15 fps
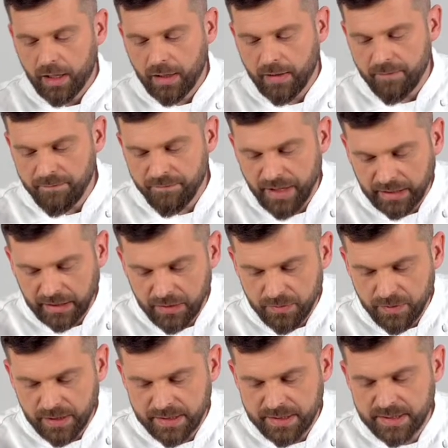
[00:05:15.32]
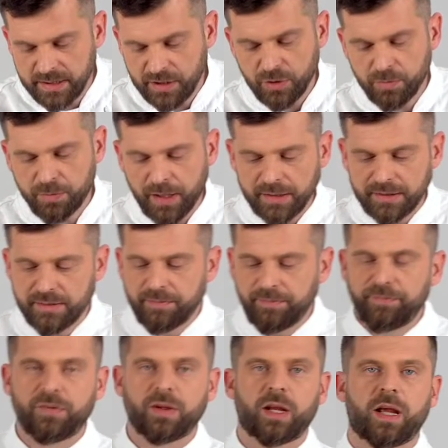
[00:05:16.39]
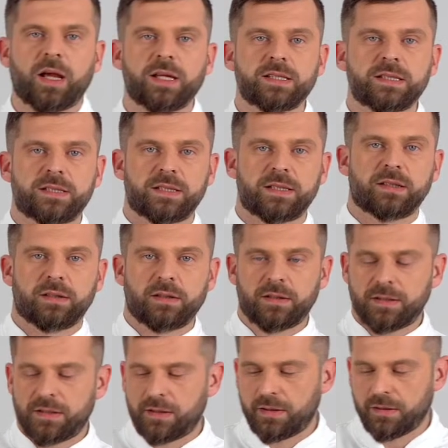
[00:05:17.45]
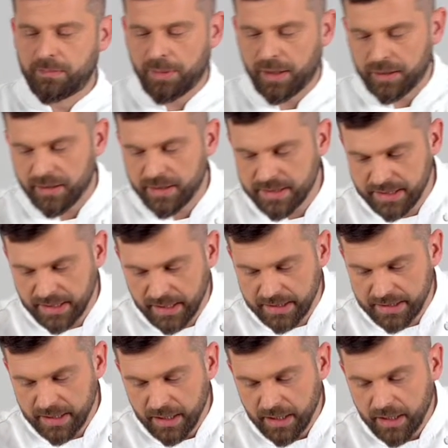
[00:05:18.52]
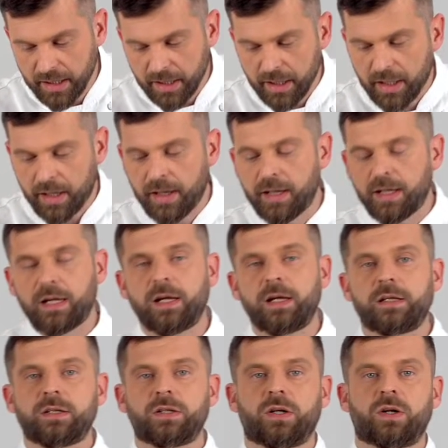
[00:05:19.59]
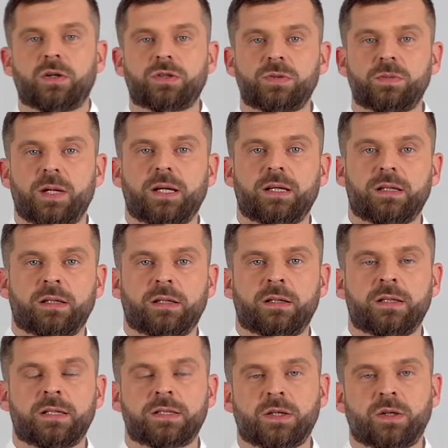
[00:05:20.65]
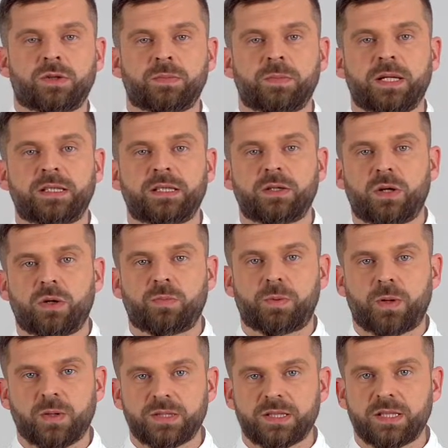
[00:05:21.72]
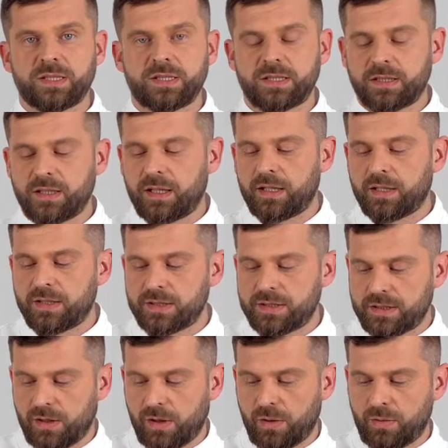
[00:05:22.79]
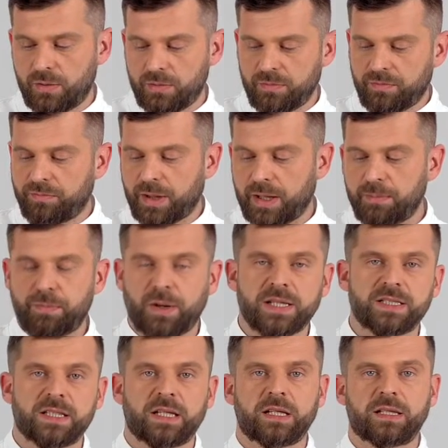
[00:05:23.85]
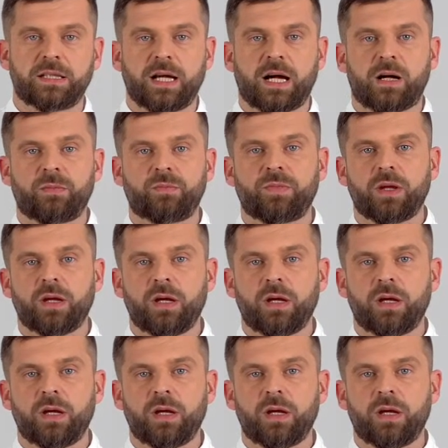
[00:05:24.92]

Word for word: Uh, vacuum and seal button, as the button says, uh, it automate, uh, it's automated whole process, uh, so by pressing it down,